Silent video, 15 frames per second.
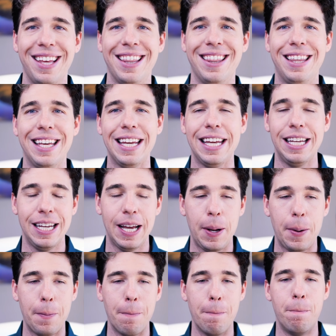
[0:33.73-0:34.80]
the
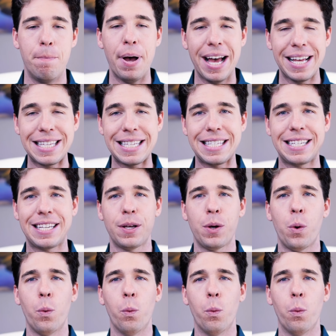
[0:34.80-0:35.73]
best